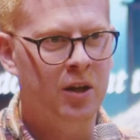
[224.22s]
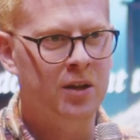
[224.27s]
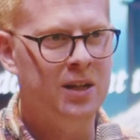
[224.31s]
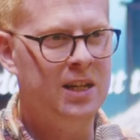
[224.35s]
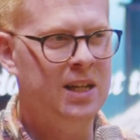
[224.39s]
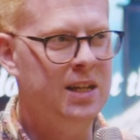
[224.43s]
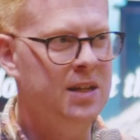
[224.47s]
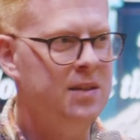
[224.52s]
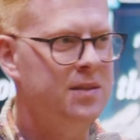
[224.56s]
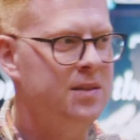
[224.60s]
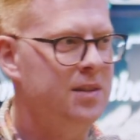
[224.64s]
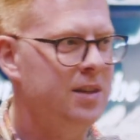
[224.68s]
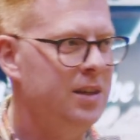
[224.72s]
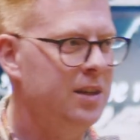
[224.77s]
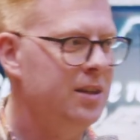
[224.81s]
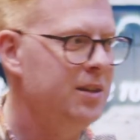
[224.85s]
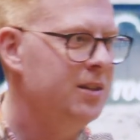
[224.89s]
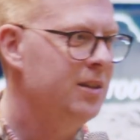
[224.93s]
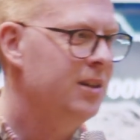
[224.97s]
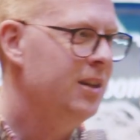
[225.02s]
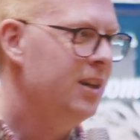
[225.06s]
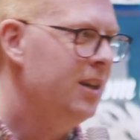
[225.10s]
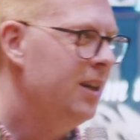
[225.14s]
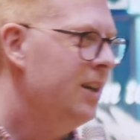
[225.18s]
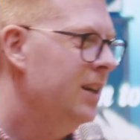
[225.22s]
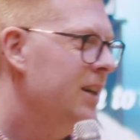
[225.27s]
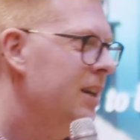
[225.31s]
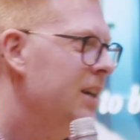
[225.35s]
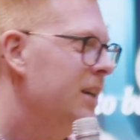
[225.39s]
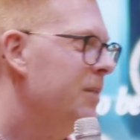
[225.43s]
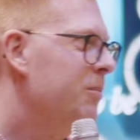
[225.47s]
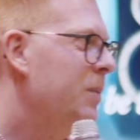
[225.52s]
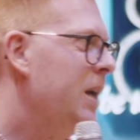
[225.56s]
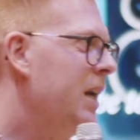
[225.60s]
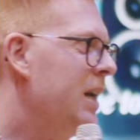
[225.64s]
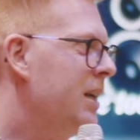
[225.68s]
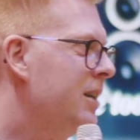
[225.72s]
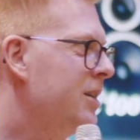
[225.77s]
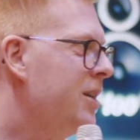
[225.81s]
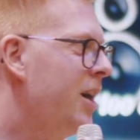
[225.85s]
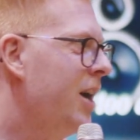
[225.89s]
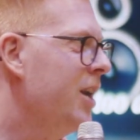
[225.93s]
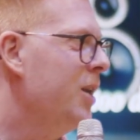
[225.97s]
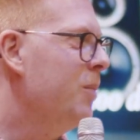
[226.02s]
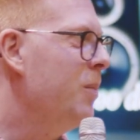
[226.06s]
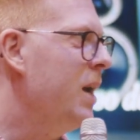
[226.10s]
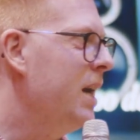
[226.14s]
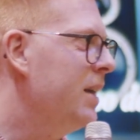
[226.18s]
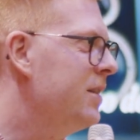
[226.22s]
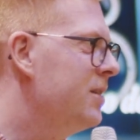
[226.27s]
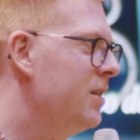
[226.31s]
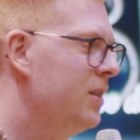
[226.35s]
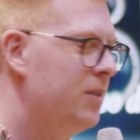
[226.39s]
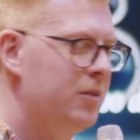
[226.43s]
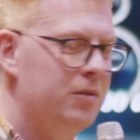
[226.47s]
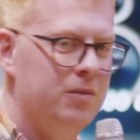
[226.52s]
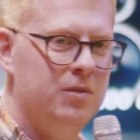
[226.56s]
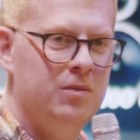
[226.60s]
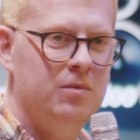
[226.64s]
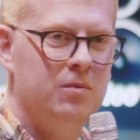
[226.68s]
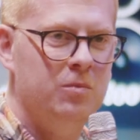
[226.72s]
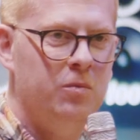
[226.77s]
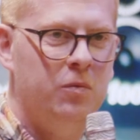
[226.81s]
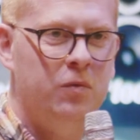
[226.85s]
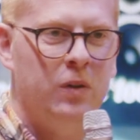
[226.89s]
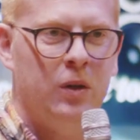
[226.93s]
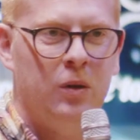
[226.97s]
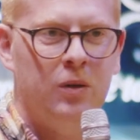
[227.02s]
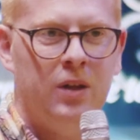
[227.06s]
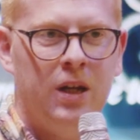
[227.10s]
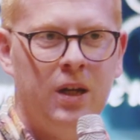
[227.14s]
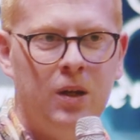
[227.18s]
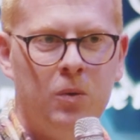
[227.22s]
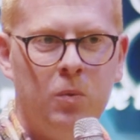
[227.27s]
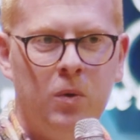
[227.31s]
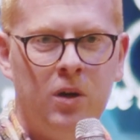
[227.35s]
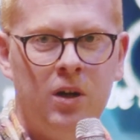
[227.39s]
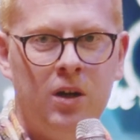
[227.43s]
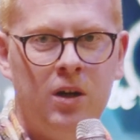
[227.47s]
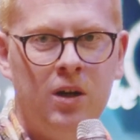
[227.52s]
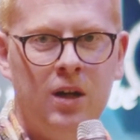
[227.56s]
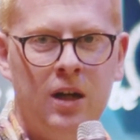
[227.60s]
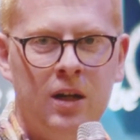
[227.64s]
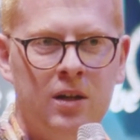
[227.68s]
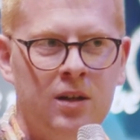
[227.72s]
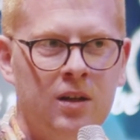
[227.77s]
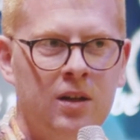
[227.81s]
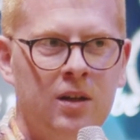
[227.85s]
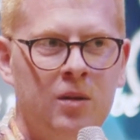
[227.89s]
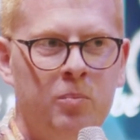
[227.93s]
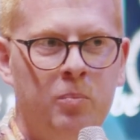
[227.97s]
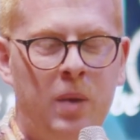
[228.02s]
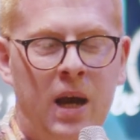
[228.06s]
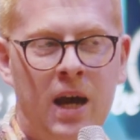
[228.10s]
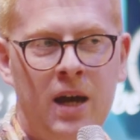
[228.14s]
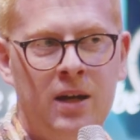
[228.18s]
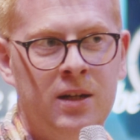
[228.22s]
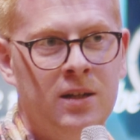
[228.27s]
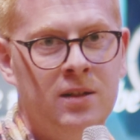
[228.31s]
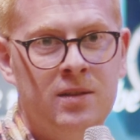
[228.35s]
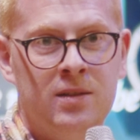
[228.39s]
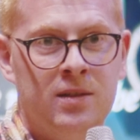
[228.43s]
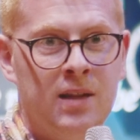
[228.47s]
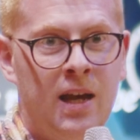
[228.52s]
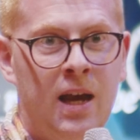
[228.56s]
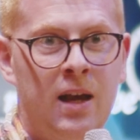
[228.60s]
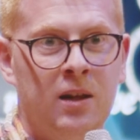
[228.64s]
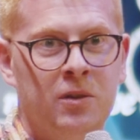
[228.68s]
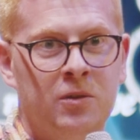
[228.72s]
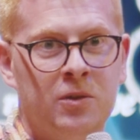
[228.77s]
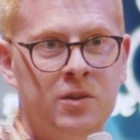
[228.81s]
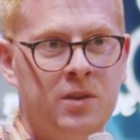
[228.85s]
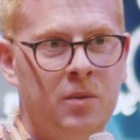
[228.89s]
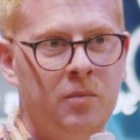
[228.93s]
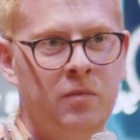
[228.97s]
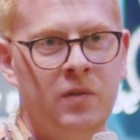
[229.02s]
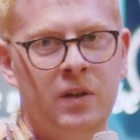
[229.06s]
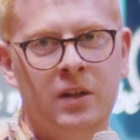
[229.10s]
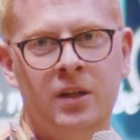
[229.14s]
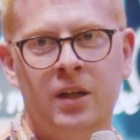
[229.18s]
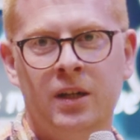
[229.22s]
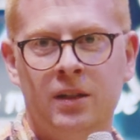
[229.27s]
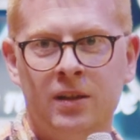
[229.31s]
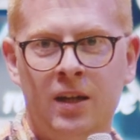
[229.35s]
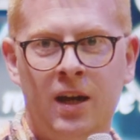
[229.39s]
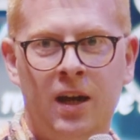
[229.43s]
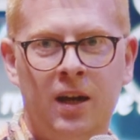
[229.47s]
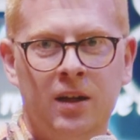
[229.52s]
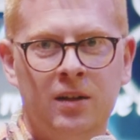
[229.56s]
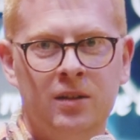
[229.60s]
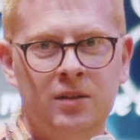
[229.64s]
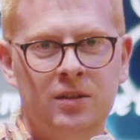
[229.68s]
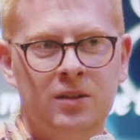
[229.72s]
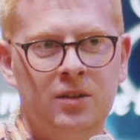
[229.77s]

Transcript: uneasy it, it kind of makes us feel like we're in a padded cell or something like that.